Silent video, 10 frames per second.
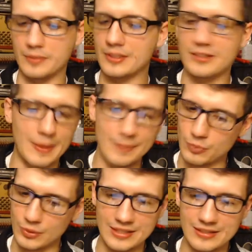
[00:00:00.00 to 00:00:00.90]
this might be
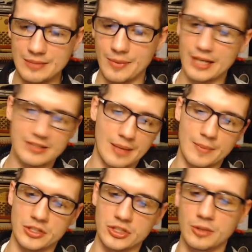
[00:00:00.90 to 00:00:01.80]
recency bias. I'm
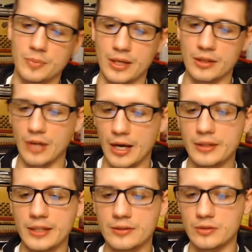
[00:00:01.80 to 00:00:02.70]
not sure, but I
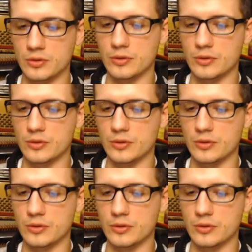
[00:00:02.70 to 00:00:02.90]
like